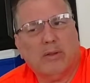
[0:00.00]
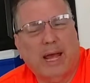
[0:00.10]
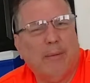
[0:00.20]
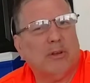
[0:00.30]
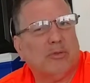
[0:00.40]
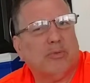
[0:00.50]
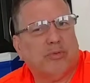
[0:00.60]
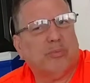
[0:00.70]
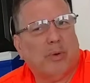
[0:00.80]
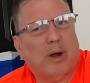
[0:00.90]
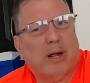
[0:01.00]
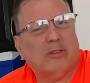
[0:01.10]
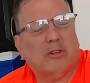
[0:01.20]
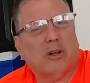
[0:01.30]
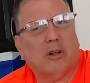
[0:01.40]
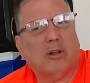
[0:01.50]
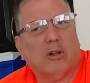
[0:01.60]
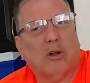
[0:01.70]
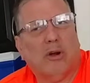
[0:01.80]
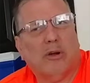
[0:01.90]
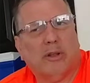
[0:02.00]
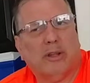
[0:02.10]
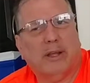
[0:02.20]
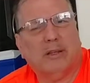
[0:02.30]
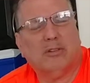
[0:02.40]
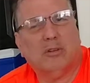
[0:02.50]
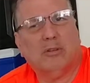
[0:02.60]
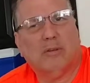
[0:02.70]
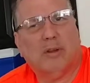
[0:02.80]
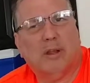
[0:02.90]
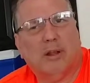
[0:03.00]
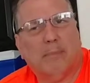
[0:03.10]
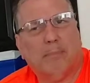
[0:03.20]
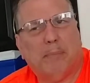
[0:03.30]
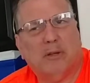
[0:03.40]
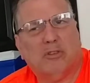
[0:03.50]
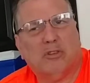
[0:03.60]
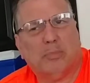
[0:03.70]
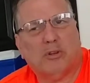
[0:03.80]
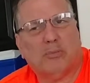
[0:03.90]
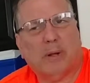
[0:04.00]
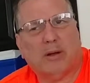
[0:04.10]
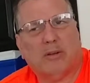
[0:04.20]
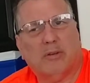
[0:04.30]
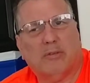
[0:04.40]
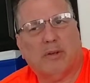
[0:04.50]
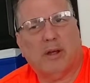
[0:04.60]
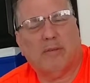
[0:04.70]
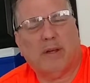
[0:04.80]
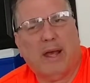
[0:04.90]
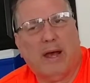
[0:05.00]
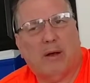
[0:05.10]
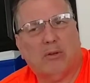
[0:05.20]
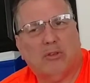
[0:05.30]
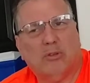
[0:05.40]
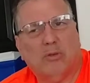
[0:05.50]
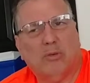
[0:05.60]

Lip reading: that was where I started to learn things in a business perspective of how to